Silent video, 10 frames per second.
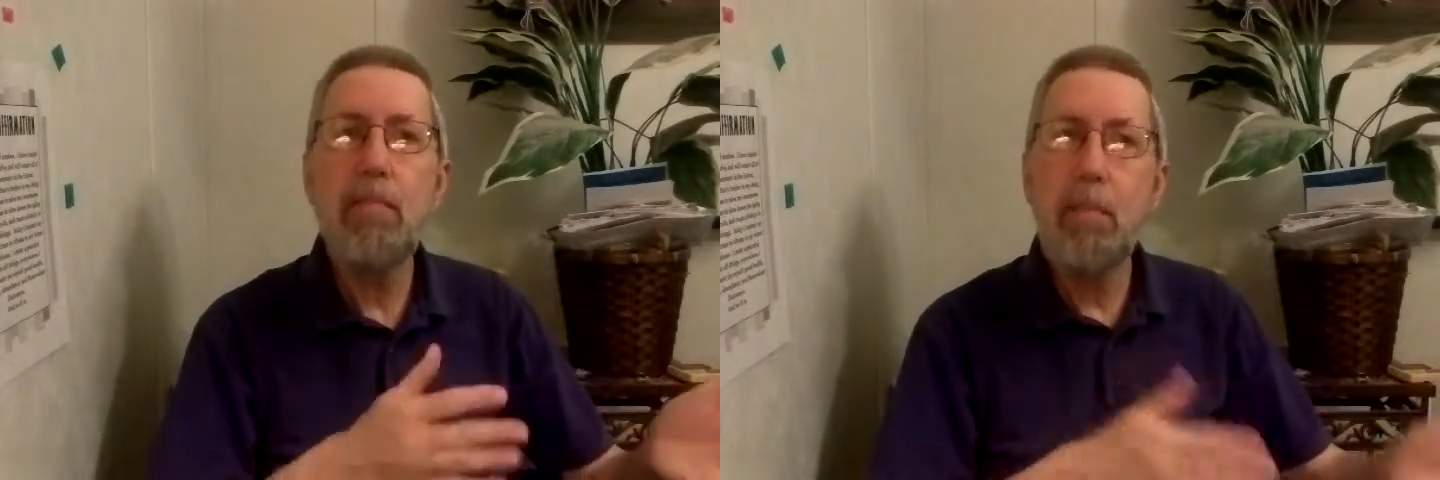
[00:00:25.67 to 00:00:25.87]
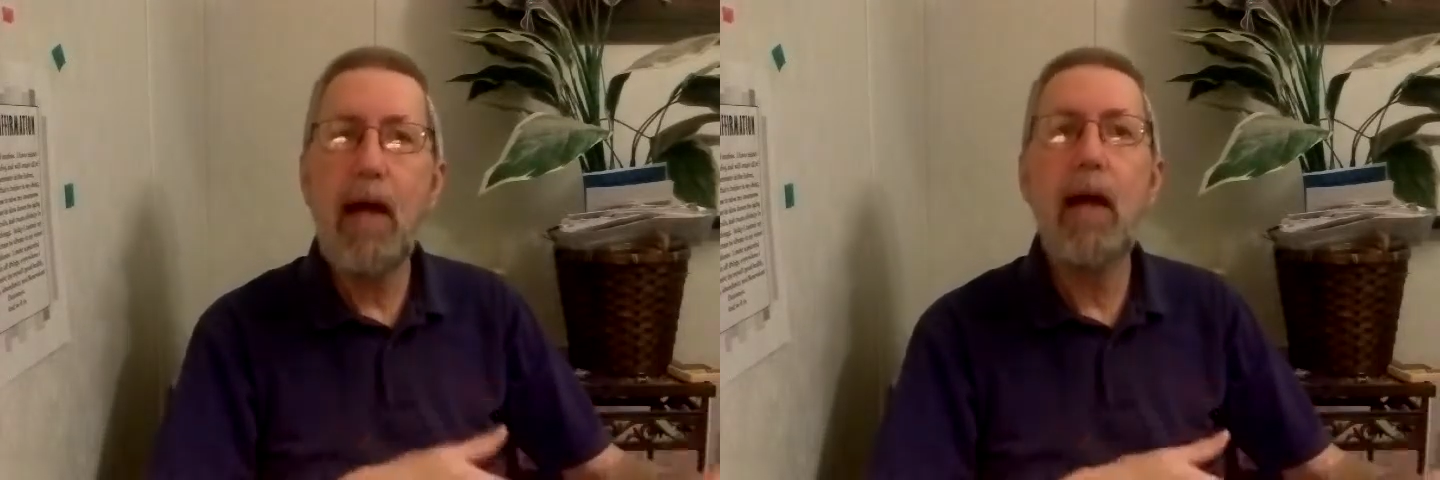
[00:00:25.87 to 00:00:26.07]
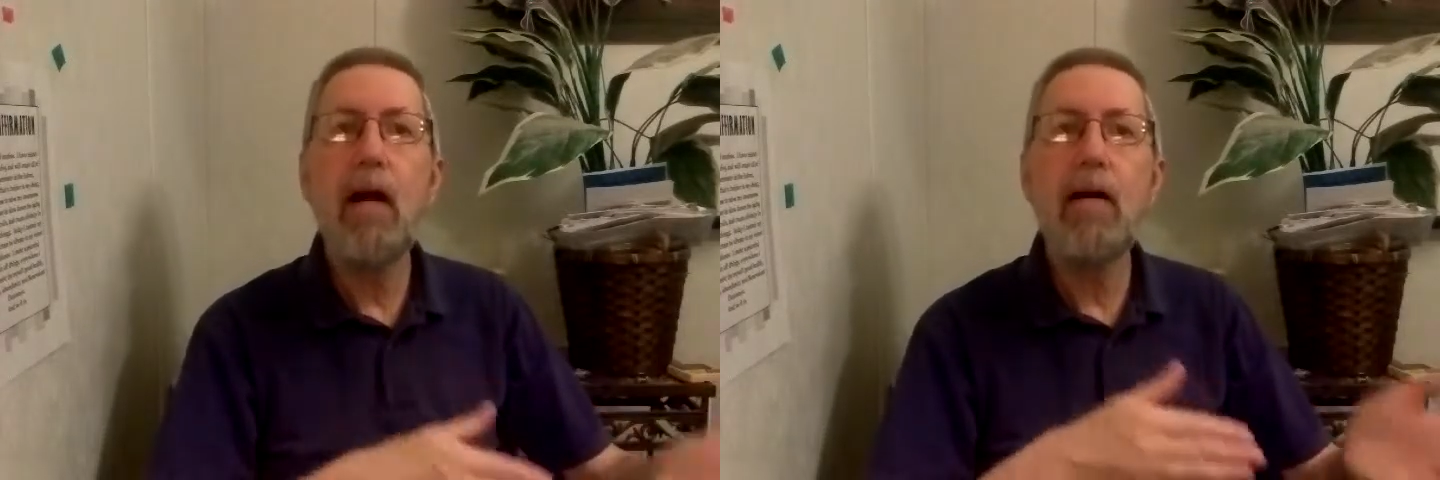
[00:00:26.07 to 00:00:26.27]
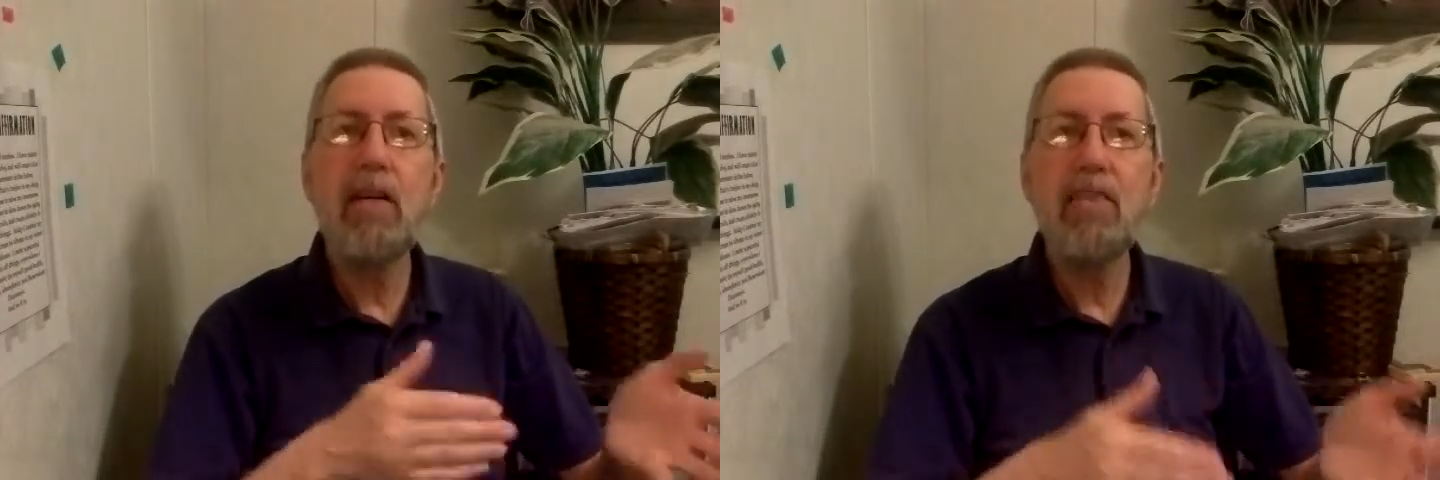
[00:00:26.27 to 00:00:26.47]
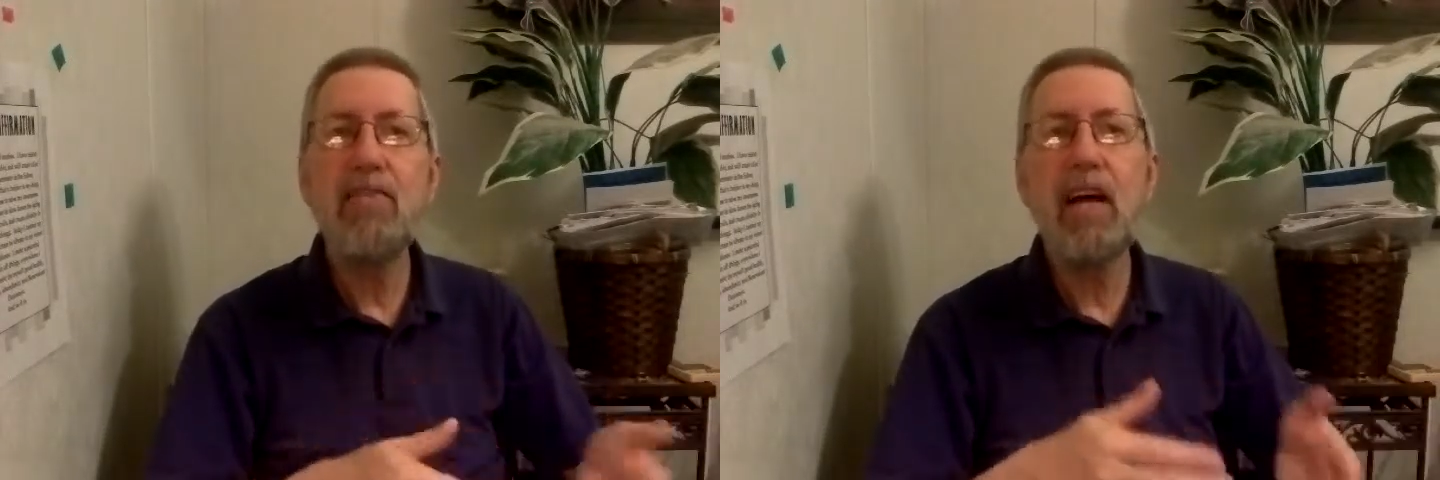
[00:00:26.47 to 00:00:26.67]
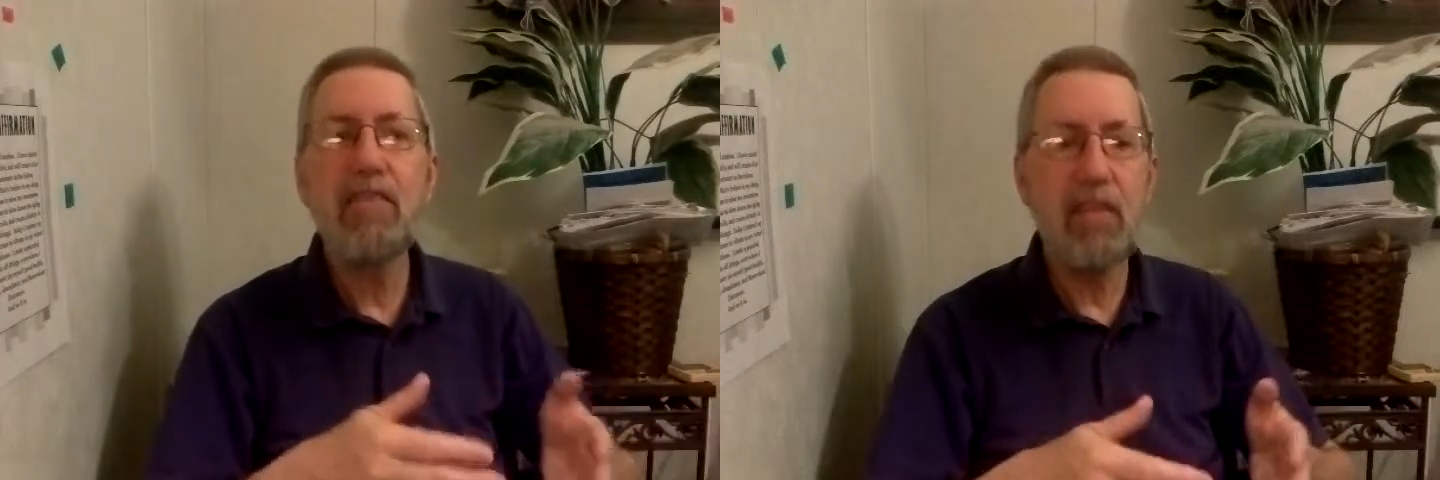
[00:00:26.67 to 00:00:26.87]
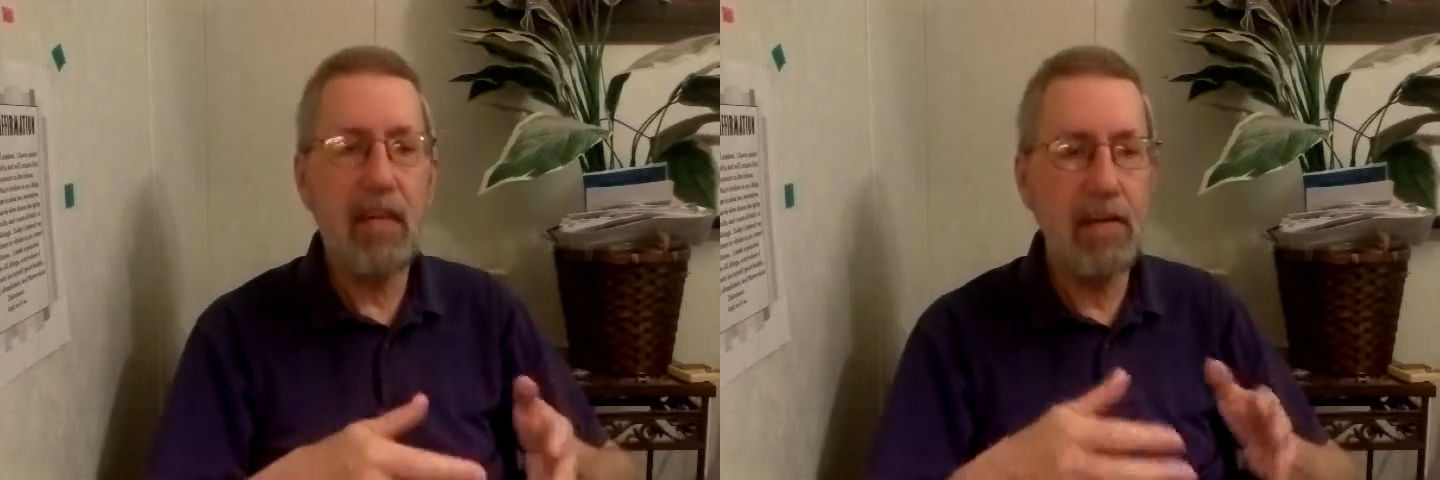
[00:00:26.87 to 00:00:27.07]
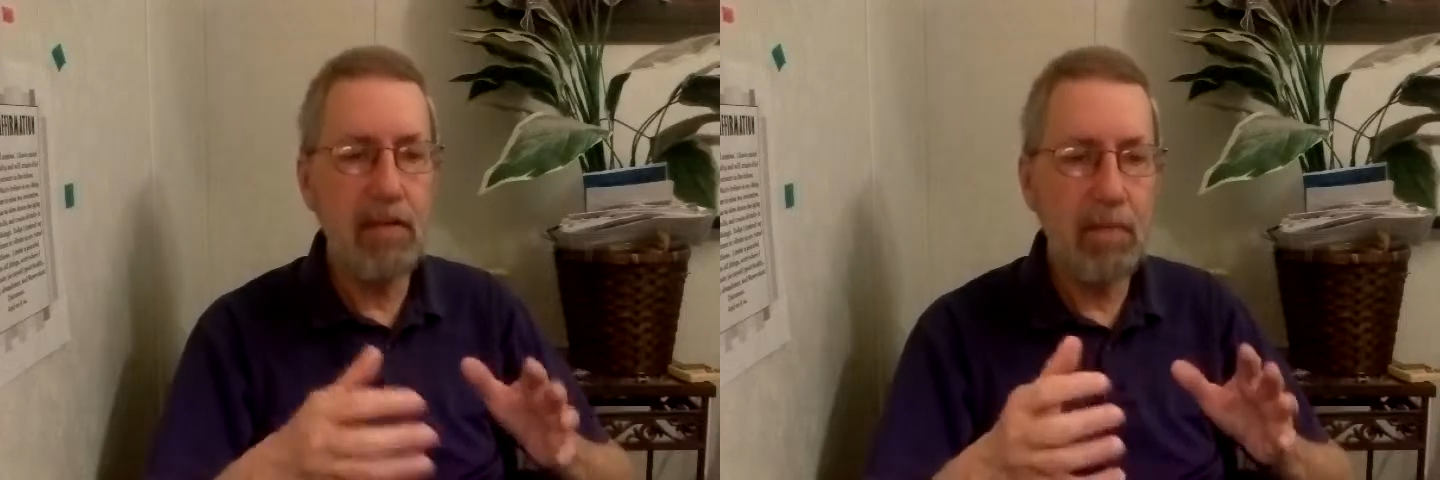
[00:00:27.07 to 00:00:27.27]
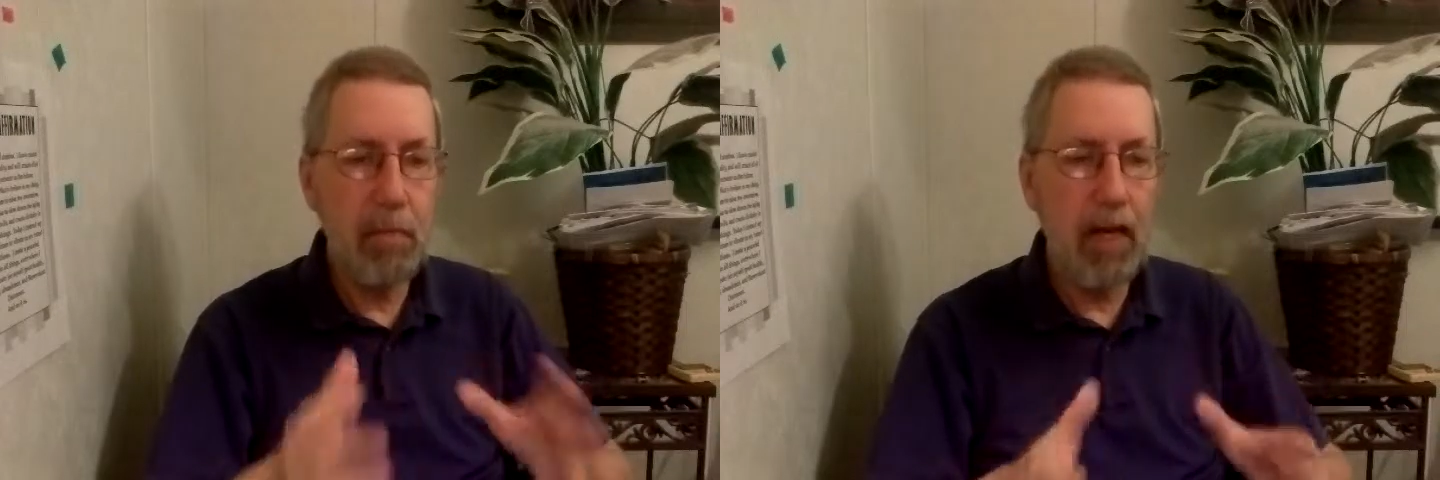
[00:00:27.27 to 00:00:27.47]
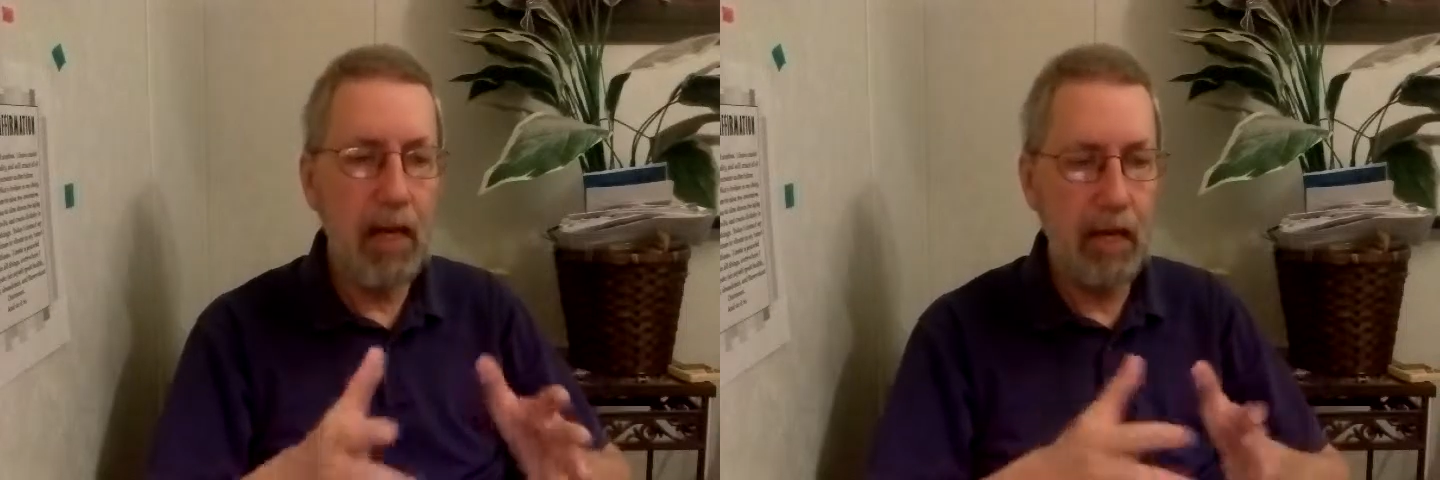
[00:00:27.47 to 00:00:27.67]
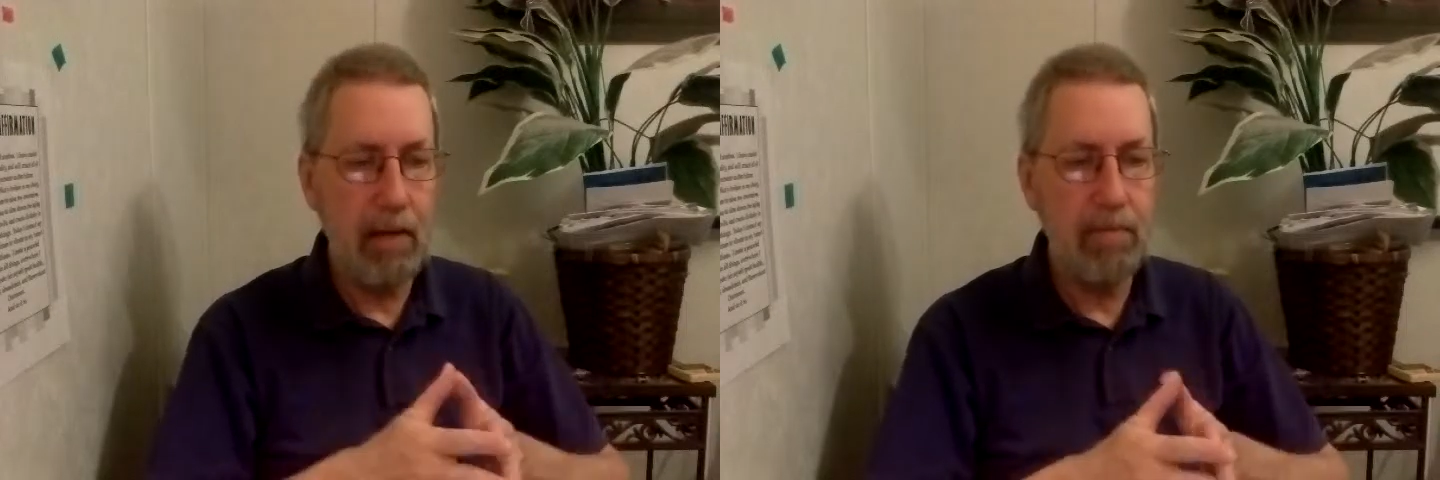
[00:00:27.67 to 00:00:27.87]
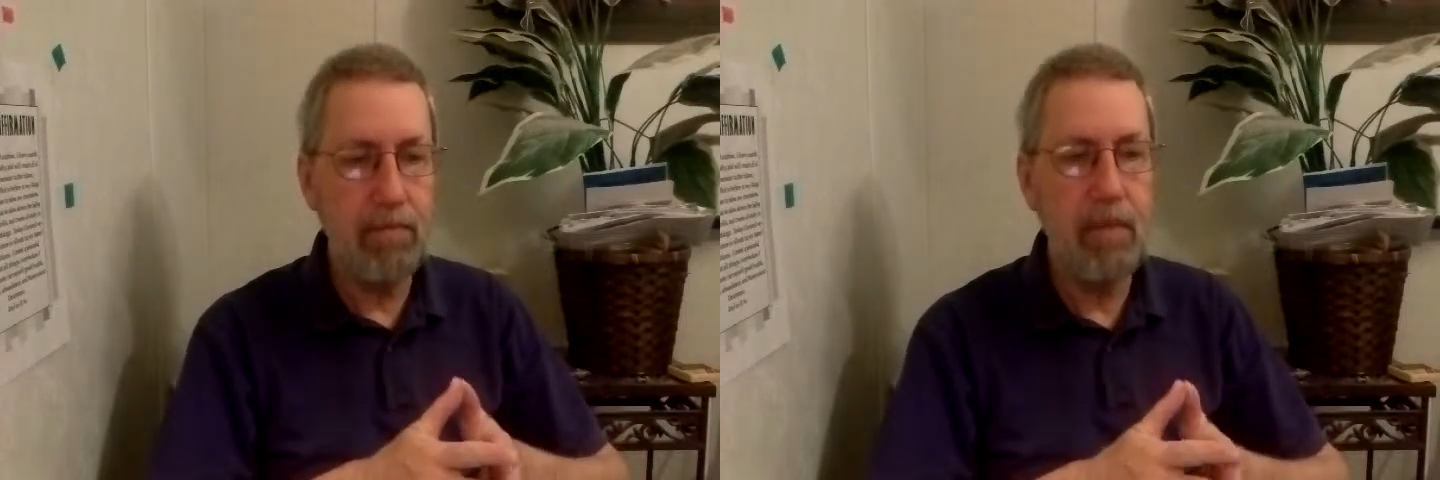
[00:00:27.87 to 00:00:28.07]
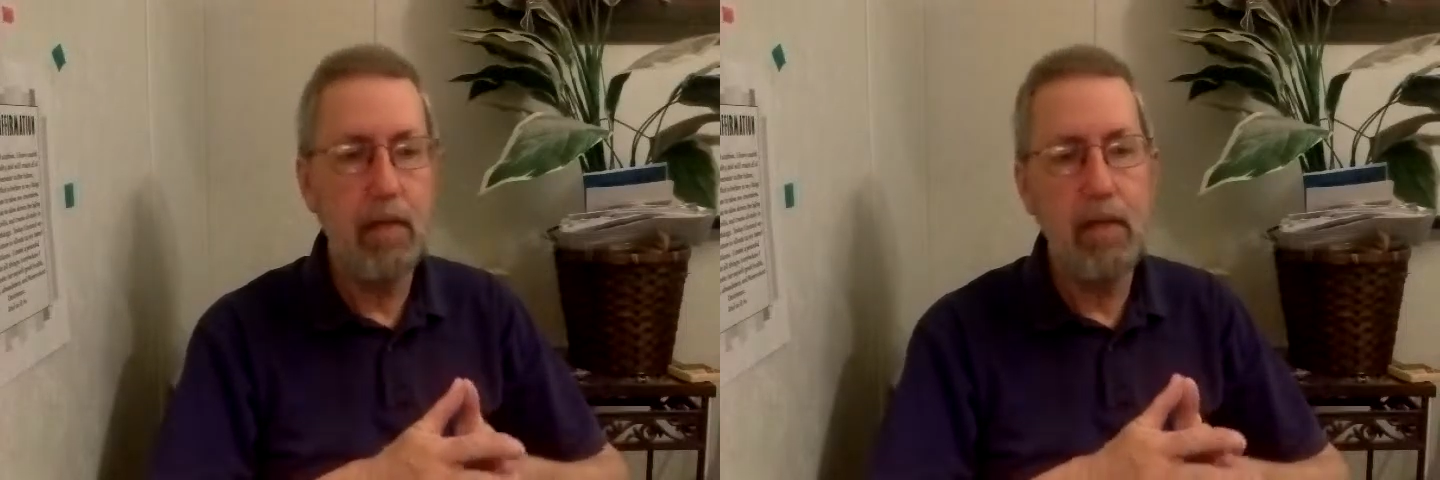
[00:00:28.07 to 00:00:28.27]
bare necessities of belief?